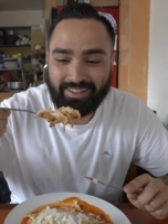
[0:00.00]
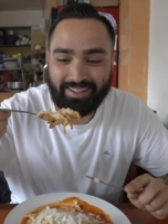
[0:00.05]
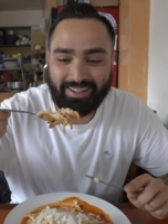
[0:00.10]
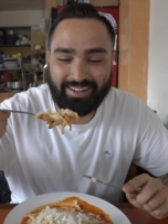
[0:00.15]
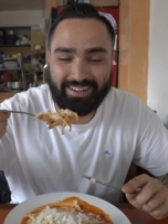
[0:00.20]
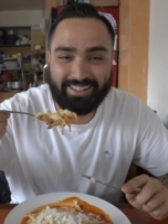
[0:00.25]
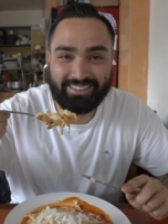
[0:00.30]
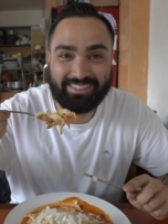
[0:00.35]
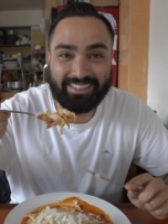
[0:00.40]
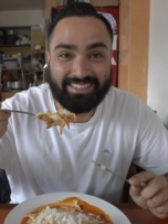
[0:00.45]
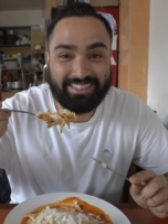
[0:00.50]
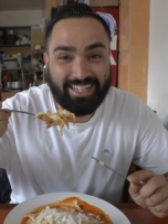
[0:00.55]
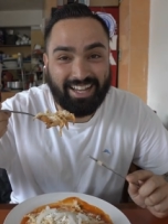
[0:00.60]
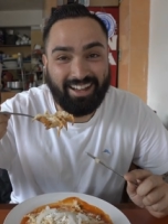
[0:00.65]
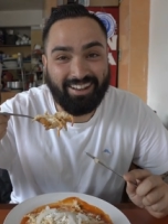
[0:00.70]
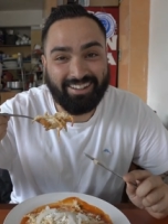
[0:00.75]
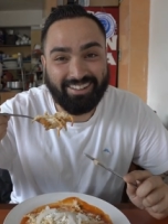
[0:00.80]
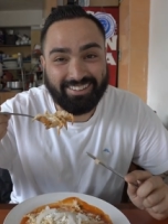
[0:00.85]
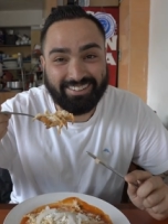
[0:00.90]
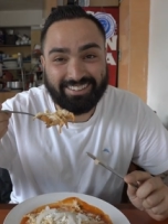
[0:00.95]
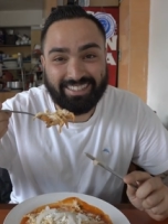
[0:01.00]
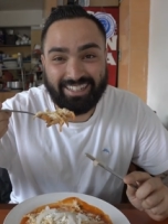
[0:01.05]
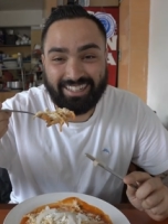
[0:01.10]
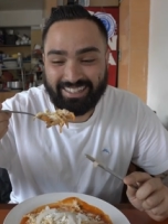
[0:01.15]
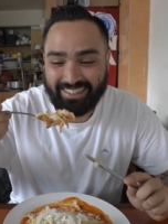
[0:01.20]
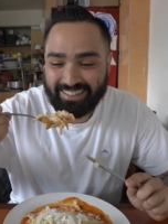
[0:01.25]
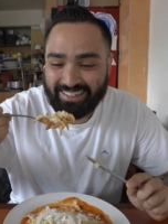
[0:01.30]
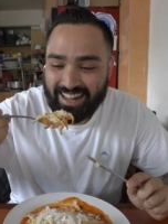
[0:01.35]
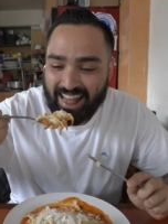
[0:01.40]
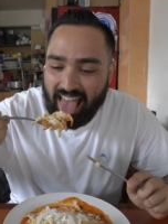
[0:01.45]
It is a challenge,
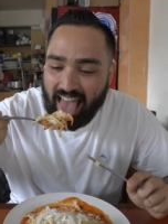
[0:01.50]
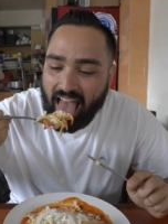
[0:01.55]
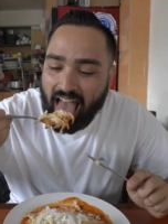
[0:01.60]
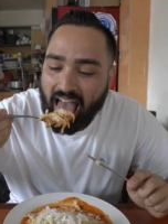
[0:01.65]
huh? Yeah.